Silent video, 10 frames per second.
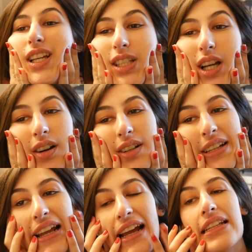
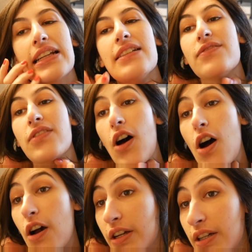Sorry, I didn't
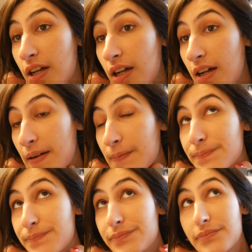vlog
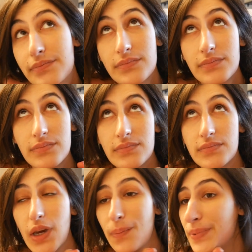
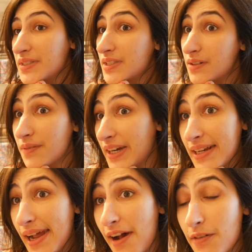up until right
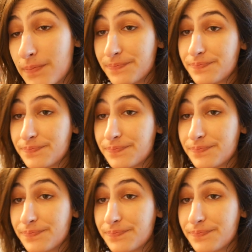now